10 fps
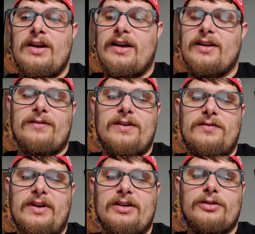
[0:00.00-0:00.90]
I think
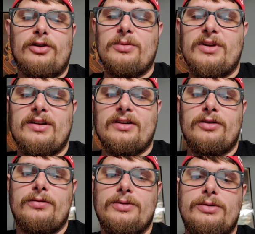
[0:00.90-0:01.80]
15 or 30-minute
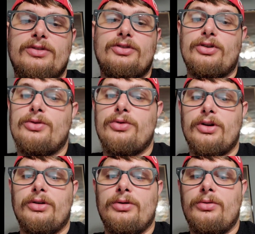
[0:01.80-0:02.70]
intervals, so you
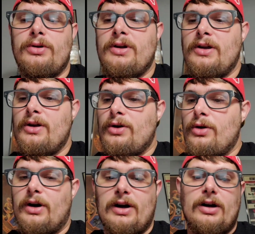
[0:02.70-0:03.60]
know
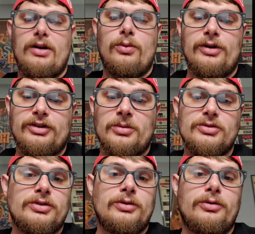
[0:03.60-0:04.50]
what
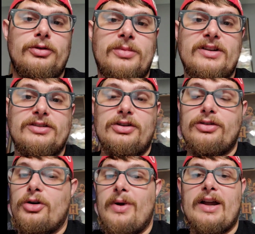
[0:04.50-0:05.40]
temperature your room is, and you can
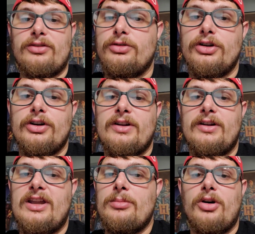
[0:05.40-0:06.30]
go back and look and
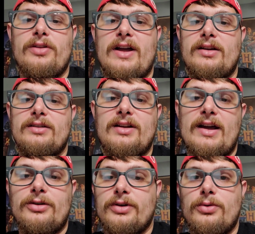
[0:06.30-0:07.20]
keep all that
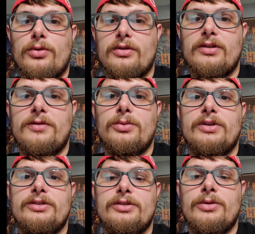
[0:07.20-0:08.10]
data recorded if you
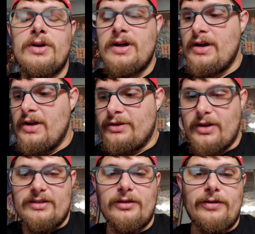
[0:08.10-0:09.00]
want to. So
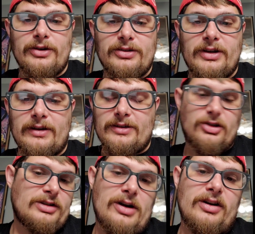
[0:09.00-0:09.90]
that's the first thing. That's
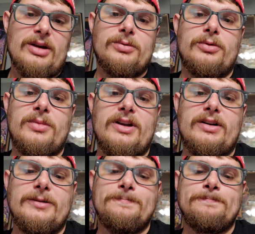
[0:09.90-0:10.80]
just how I keep the room
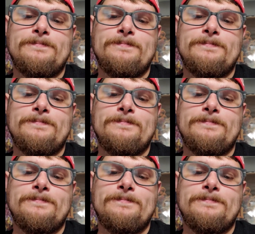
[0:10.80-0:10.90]
heated.